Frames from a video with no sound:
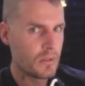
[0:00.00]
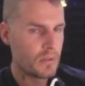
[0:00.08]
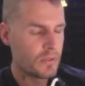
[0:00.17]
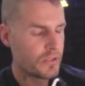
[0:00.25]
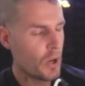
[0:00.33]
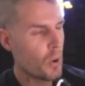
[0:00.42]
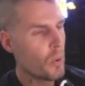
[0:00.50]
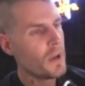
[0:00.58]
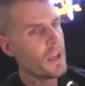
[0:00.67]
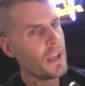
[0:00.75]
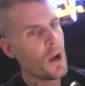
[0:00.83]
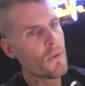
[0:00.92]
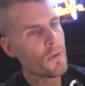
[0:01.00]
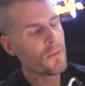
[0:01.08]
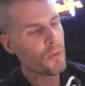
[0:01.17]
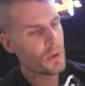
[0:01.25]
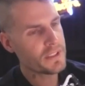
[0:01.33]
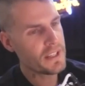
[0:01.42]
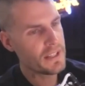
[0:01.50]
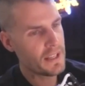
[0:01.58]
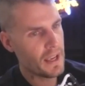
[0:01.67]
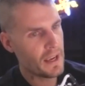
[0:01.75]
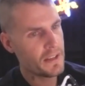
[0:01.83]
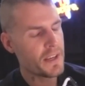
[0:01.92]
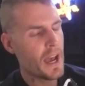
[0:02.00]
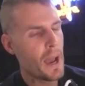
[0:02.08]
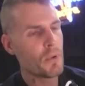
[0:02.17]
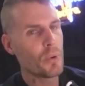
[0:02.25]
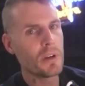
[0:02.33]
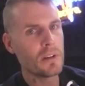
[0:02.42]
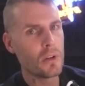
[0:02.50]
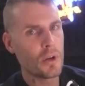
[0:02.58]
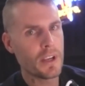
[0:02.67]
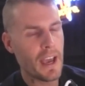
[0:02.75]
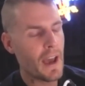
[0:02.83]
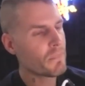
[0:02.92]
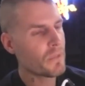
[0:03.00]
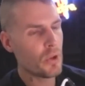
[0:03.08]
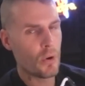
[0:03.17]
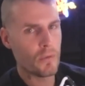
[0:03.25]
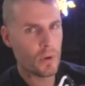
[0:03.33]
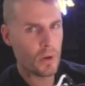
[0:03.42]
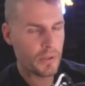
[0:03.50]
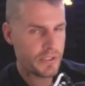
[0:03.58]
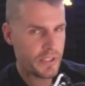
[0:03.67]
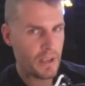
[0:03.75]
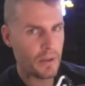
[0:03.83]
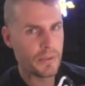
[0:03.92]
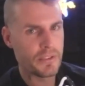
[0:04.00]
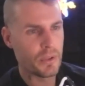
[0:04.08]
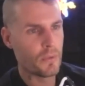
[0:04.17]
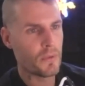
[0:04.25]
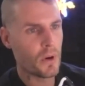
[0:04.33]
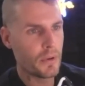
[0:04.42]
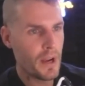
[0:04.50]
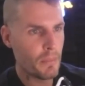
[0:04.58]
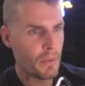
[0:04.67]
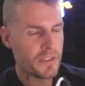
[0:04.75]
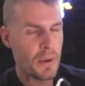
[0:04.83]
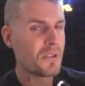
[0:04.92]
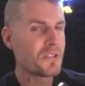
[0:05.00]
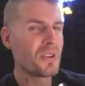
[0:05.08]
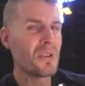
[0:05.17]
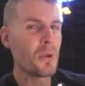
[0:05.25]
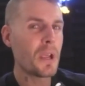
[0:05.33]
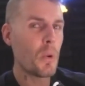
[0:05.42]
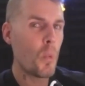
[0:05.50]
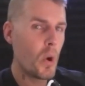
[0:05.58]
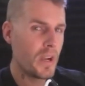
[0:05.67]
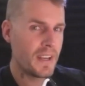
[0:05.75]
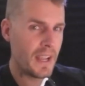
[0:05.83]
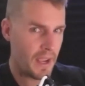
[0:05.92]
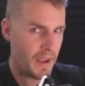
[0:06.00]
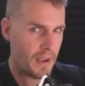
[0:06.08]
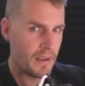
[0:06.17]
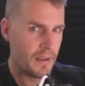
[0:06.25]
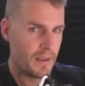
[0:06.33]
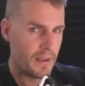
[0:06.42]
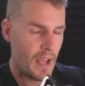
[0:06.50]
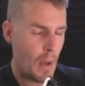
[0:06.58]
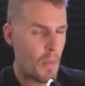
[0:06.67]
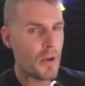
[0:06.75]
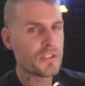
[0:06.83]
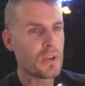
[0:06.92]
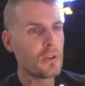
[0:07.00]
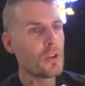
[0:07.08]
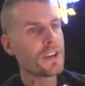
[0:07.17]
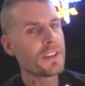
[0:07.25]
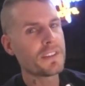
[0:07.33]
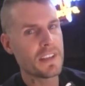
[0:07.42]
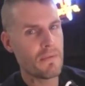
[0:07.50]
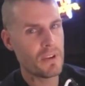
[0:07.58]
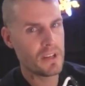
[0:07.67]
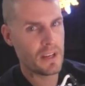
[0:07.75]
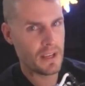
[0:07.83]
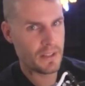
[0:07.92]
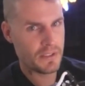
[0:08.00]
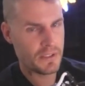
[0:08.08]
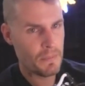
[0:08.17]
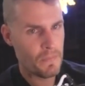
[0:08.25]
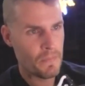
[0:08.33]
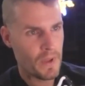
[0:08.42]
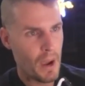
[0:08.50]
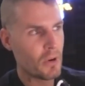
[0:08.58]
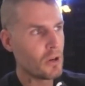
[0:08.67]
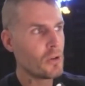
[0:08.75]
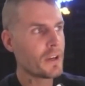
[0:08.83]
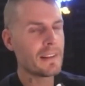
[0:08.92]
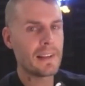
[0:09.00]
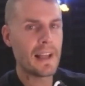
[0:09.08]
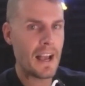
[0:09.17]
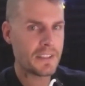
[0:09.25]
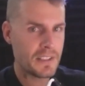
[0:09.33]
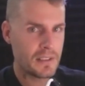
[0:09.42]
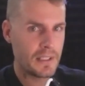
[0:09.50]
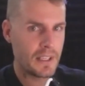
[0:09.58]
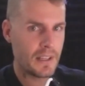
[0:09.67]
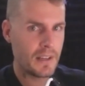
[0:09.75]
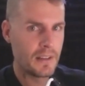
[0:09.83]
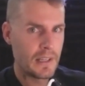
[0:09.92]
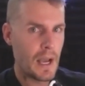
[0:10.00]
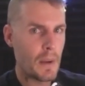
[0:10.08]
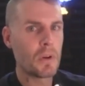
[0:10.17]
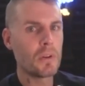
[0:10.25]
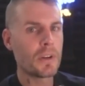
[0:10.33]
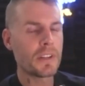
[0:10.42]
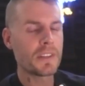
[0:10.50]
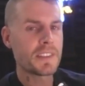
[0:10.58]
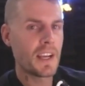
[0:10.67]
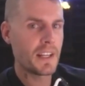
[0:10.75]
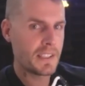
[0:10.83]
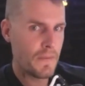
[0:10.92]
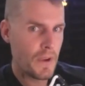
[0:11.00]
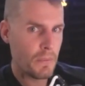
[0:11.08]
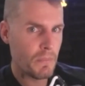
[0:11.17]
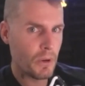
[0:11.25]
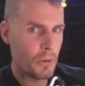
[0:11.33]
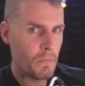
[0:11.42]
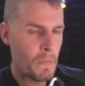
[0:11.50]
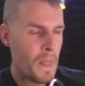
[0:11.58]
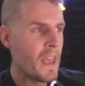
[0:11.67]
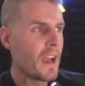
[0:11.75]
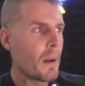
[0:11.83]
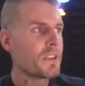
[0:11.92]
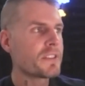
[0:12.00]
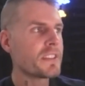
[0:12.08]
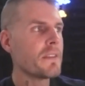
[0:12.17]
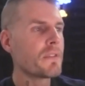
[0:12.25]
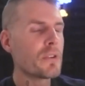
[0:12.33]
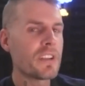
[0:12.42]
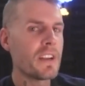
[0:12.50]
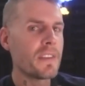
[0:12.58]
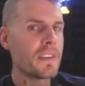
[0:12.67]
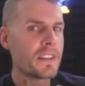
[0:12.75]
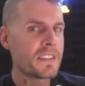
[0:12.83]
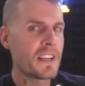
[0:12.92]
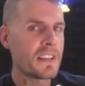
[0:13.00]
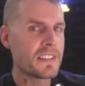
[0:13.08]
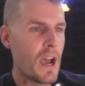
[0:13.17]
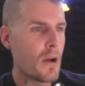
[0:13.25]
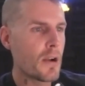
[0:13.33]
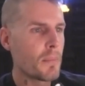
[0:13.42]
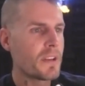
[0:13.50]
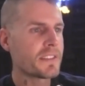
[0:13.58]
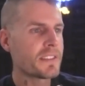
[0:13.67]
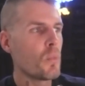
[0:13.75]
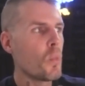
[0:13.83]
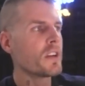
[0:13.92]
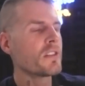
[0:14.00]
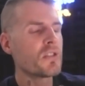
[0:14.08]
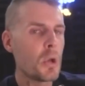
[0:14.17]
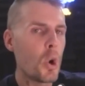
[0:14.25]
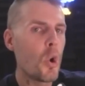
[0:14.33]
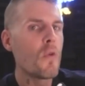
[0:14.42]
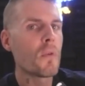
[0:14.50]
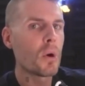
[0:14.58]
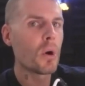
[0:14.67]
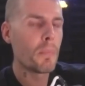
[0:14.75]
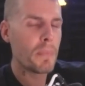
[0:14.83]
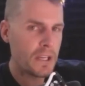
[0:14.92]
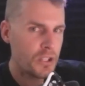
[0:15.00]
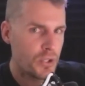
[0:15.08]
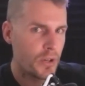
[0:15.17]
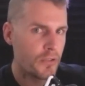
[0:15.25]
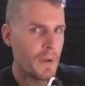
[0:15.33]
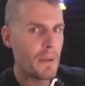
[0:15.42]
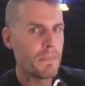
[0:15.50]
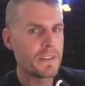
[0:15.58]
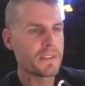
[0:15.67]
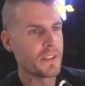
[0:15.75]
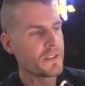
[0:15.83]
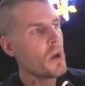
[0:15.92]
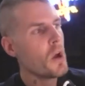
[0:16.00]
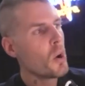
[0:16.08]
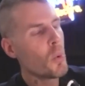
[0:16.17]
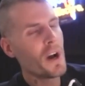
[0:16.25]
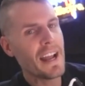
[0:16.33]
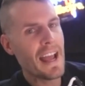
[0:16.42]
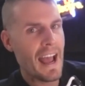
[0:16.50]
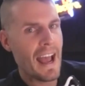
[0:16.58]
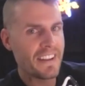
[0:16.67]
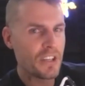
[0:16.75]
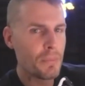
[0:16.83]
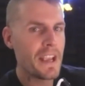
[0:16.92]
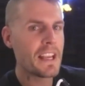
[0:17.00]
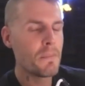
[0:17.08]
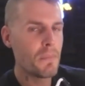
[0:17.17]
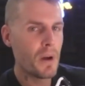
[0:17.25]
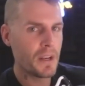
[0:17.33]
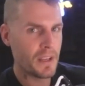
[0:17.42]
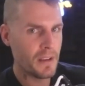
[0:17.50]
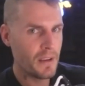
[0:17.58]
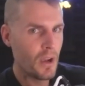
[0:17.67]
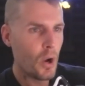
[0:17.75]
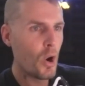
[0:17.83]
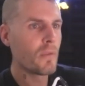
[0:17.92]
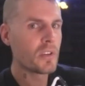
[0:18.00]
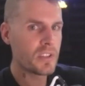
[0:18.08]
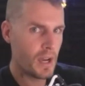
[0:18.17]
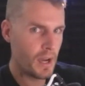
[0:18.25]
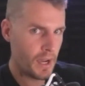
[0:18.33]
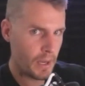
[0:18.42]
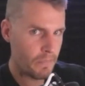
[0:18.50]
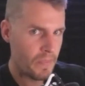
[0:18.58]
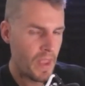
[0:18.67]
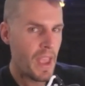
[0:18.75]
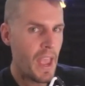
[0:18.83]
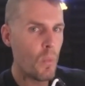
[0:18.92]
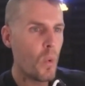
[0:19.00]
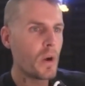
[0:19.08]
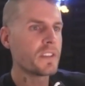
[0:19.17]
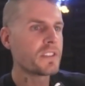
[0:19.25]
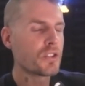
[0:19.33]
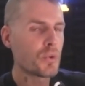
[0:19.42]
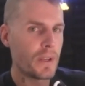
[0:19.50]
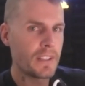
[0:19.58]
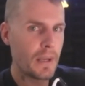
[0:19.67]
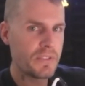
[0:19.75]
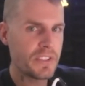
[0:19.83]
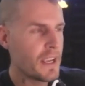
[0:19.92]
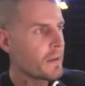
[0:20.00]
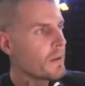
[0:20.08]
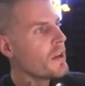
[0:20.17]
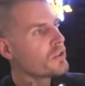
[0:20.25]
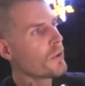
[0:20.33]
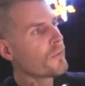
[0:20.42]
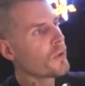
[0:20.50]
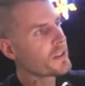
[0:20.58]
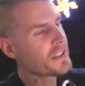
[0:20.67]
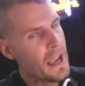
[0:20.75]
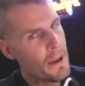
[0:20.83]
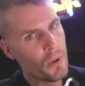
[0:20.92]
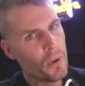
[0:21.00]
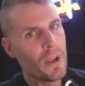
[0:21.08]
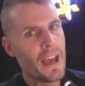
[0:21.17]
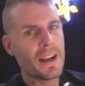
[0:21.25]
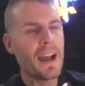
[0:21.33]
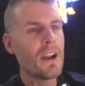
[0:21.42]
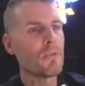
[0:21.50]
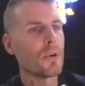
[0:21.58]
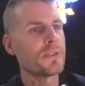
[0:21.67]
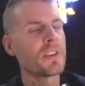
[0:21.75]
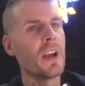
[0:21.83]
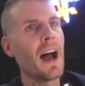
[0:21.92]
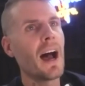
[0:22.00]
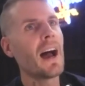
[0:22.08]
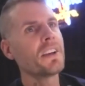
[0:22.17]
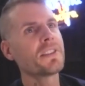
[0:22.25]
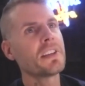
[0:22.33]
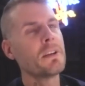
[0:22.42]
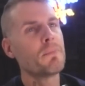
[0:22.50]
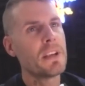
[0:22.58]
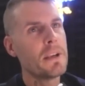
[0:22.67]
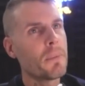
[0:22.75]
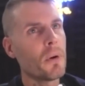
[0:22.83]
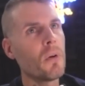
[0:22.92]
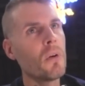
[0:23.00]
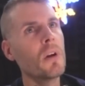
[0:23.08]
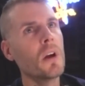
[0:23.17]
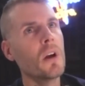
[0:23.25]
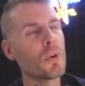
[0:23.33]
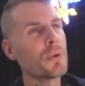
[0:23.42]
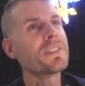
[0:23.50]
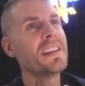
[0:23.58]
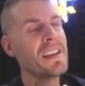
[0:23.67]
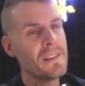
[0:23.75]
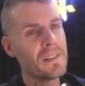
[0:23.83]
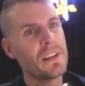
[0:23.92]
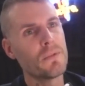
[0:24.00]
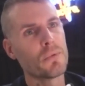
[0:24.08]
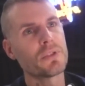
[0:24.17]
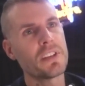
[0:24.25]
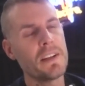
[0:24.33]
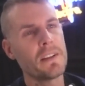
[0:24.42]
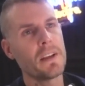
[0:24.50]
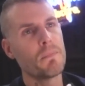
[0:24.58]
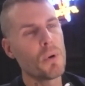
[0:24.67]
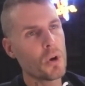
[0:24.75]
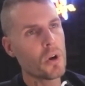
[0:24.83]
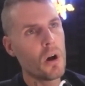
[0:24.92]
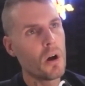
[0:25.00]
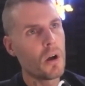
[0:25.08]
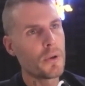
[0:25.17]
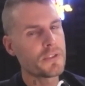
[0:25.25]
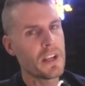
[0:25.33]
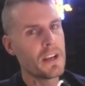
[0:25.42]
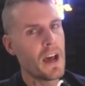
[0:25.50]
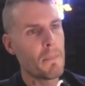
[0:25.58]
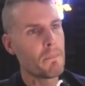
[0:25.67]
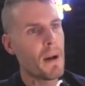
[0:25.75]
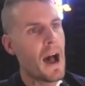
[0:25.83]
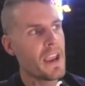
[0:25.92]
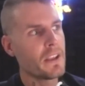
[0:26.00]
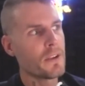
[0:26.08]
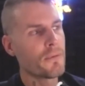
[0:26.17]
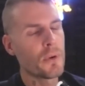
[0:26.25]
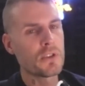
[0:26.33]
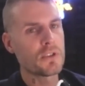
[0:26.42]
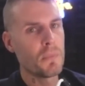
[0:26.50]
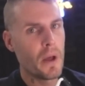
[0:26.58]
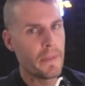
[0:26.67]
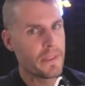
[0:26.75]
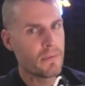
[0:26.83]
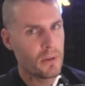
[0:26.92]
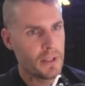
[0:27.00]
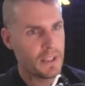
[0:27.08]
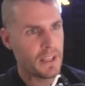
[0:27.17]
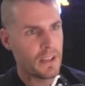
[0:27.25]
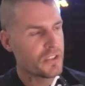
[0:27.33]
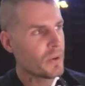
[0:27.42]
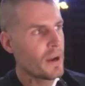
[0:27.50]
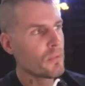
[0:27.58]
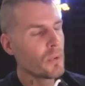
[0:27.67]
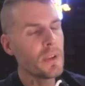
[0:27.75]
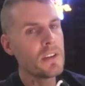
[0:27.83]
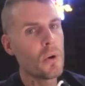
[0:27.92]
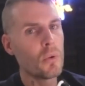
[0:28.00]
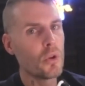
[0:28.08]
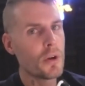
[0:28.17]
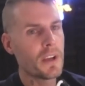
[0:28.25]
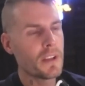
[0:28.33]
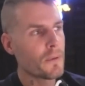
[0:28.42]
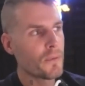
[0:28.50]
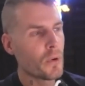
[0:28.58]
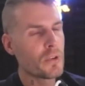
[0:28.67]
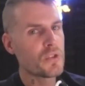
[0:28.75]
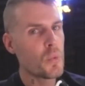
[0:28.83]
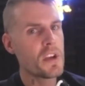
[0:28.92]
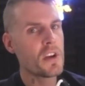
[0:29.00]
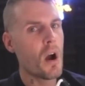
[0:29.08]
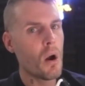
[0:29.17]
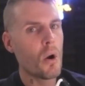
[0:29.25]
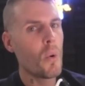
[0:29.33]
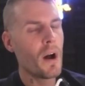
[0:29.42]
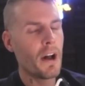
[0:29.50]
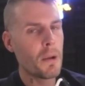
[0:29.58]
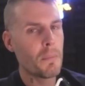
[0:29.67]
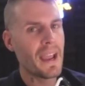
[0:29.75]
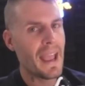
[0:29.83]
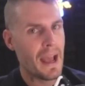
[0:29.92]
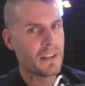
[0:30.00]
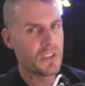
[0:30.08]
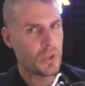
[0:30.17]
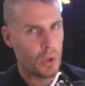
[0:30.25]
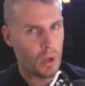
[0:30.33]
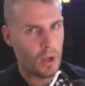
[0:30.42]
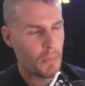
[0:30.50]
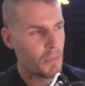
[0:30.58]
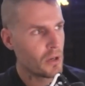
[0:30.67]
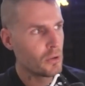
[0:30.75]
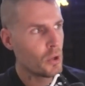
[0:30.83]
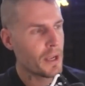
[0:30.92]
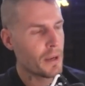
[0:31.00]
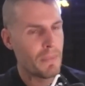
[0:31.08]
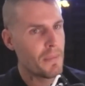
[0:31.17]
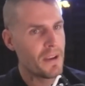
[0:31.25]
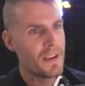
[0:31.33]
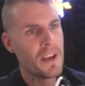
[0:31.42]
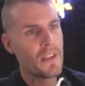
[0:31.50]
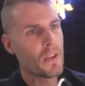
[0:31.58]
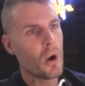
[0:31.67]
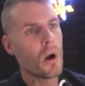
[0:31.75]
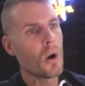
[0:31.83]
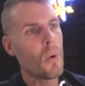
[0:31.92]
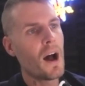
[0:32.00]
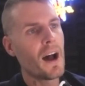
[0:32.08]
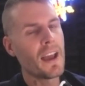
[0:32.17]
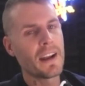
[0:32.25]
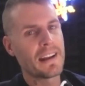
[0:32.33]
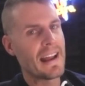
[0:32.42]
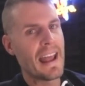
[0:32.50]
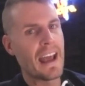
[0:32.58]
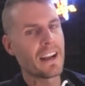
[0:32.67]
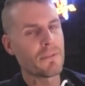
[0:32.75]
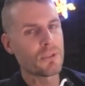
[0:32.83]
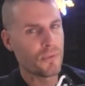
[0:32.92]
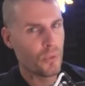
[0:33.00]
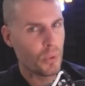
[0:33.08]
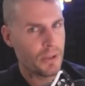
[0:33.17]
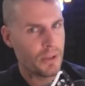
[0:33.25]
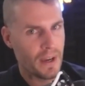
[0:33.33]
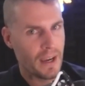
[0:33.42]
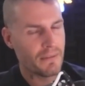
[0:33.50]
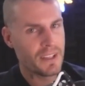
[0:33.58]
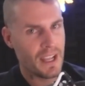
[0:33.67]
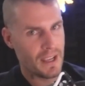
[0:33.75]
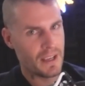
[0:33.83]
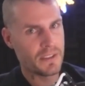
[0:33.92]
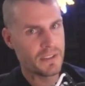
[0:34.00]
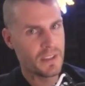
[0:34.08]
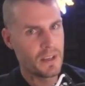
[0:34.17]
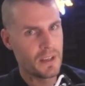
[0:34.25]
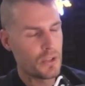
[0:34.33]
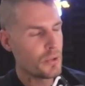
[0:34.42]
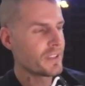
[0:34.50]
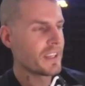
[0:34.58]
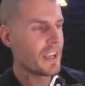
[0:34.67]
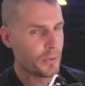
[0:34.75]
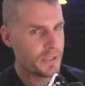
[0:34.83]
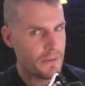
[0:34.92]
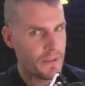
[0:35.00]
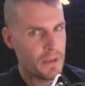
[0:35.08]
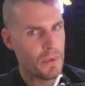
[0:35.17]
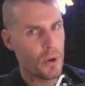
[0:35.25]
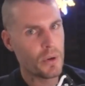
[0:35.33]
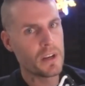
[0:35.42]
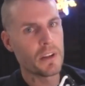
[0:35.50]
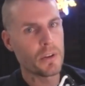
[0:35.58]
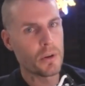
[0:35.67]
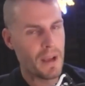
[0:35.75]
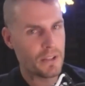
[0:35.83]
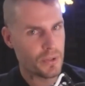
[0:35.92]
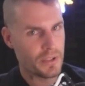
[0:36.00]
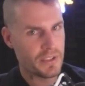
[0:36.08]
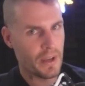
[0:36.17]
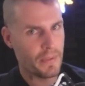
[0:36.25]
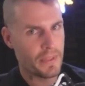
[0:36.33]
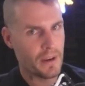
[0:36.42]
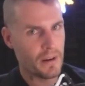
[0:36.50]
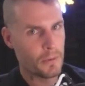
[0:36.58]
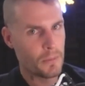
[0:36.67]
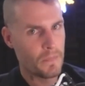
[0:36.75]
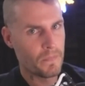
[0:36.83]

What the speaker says: So over 14 days, I'm going to look at the overall sales, the overall numbers. I'm also going to look at 1 day. I'm also going to look at 7 days. I'm going to look at last click. I'm going to look at scientific mode. I'm going to see if there's anything that sticks out. I'm going to say, what is the overall picture of my business? What ads are making money over time? And what is the trend I'm seeing? So for example, at HYROS, I see people routinely book calls and not buy in the first month of clicking. So I really don't look at the first week ROI in my ads at all. I'm going to look at maybe the ROI on an ad after 45 days using LTV mode and other metrics out there.